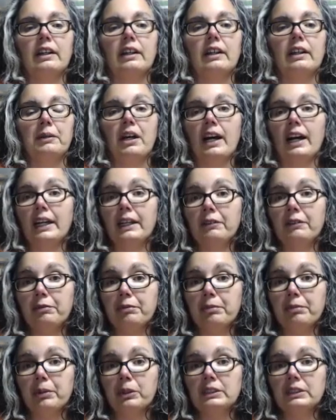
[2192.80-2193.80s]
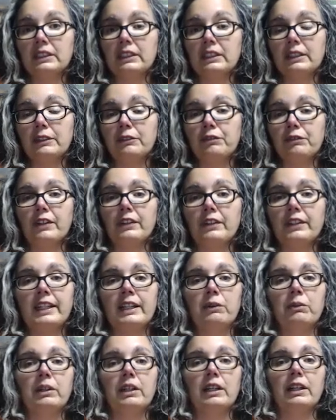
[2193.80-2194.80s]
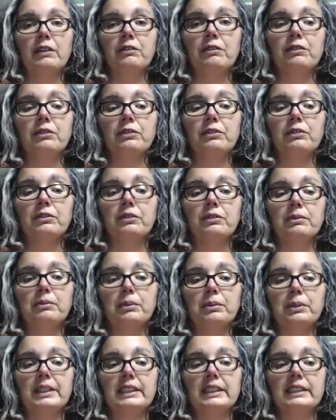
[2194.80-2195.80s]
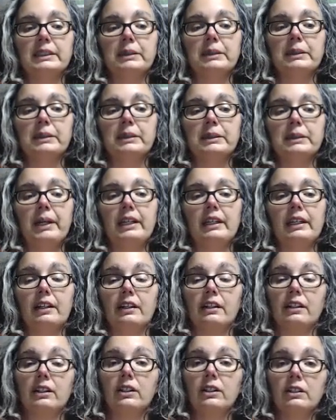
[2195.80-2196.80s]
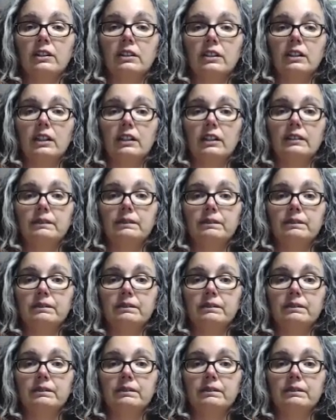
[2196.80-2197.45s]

I mean, I personally felt that when I've participated in a kirtan,